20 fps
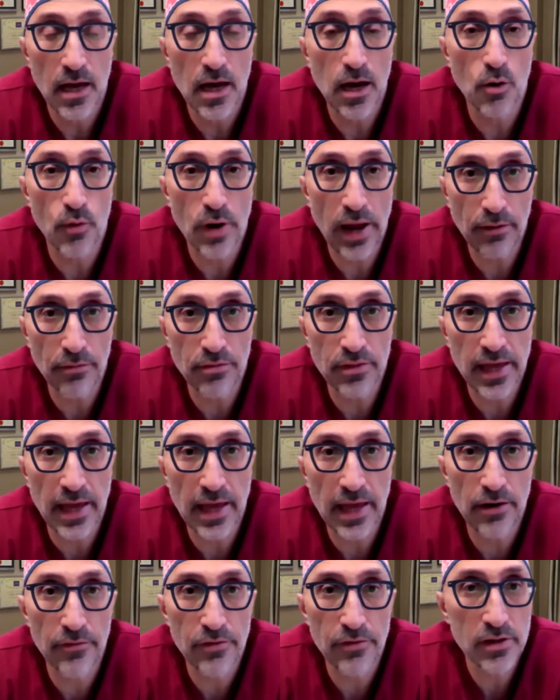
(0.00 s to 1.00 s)
around the
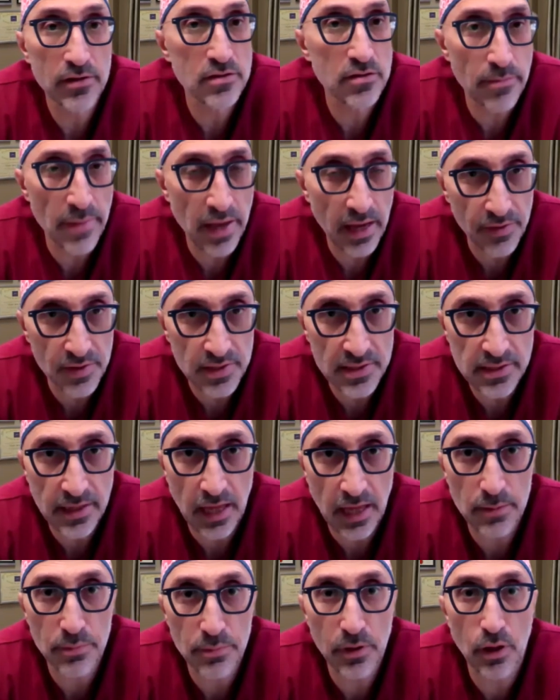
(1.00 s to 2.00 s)
area to make the
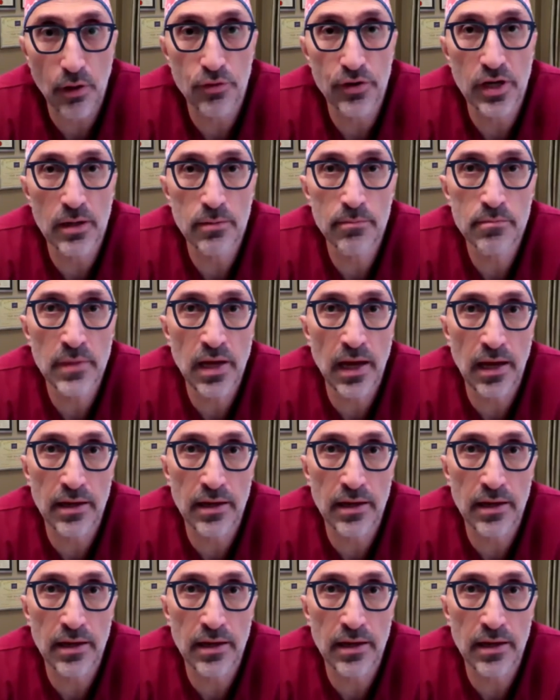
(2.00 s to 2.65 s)
scalp go numb.